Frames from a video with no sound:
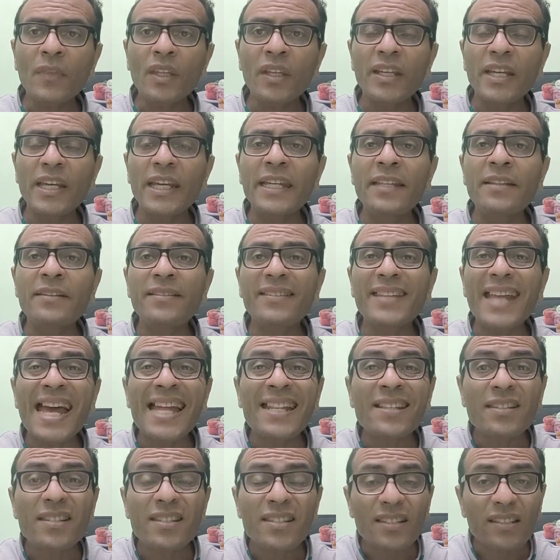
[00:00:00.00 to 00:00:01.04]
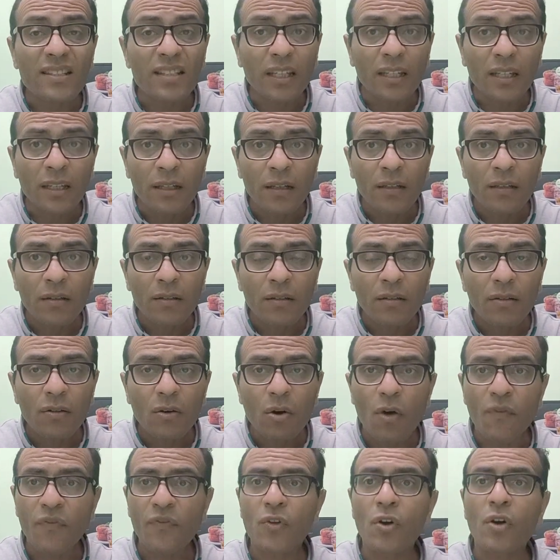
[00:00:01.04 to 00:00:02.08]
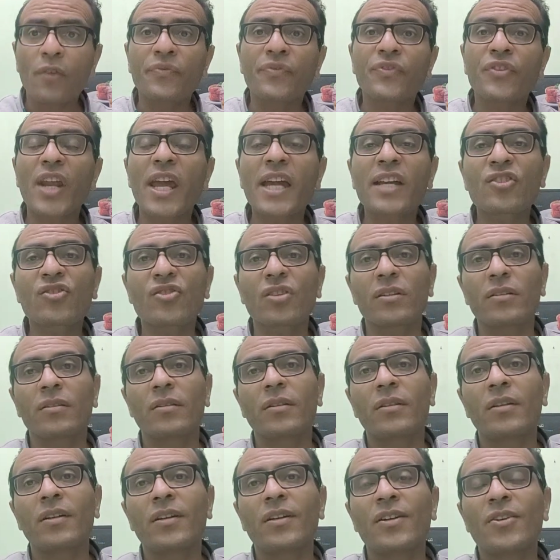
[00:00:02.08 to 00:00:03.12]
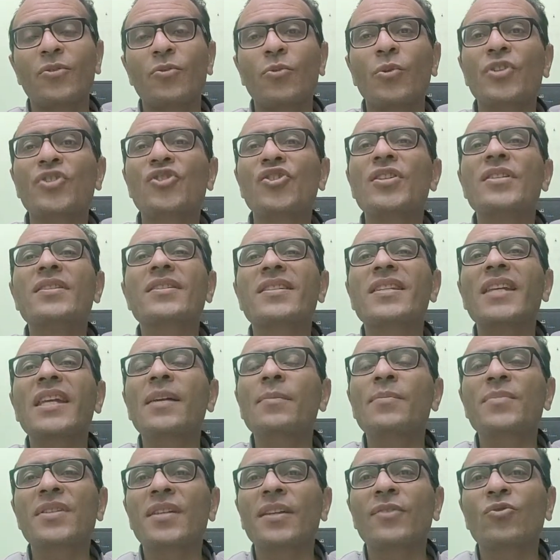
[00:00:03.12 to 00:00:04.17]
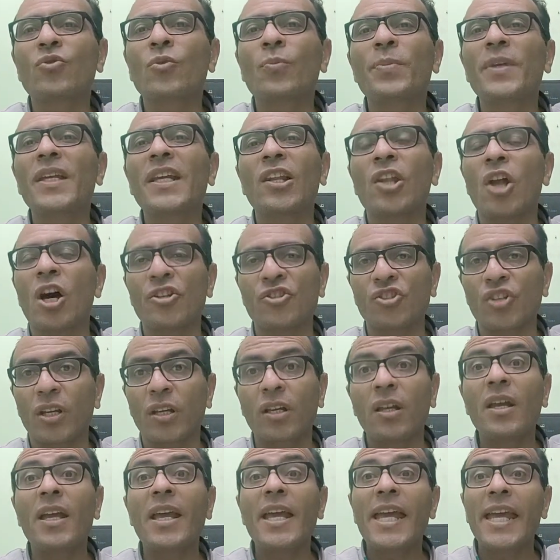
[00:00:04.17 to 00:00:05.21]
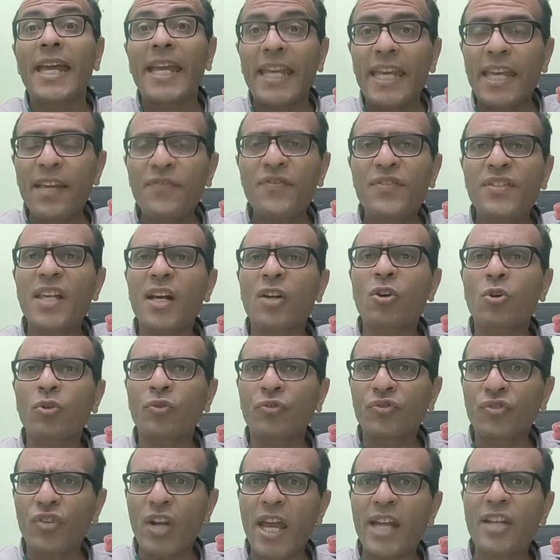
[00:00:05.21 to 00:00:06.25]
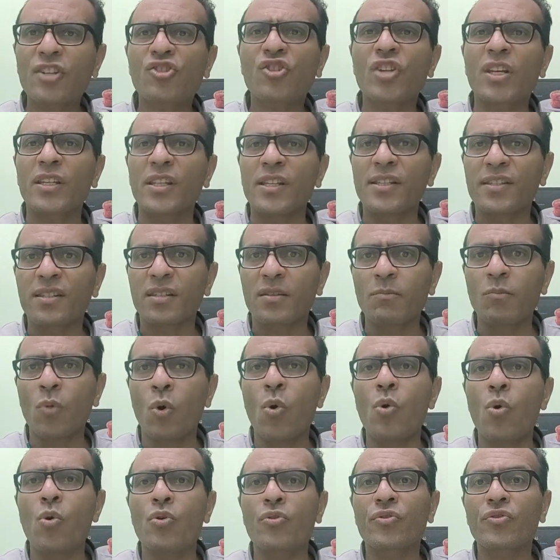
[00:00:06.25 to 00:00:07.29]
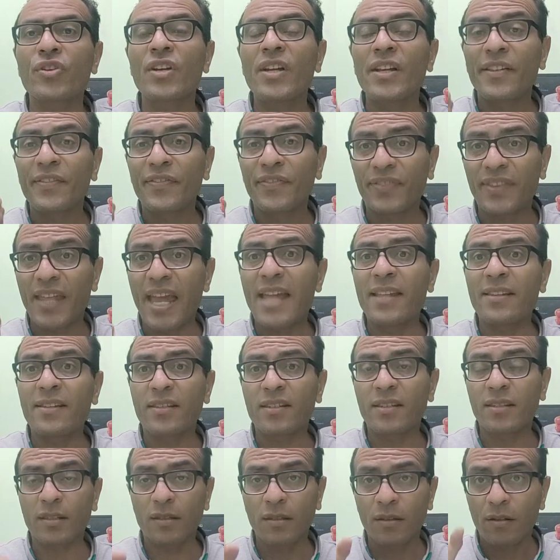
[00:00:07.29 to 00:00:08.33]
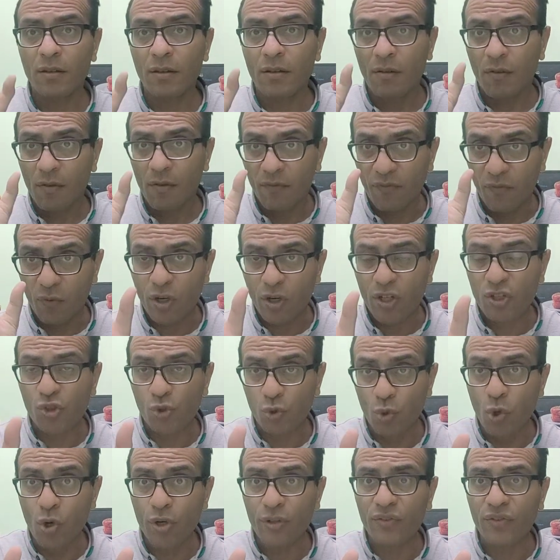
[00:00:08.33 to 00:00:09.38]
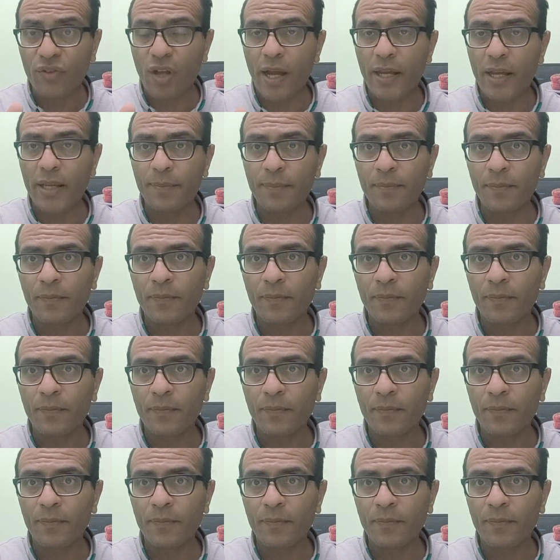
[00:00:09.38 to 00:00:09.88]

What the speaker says: intensity of contraction, which seems to be logic. If the contraction is more tense for a short time,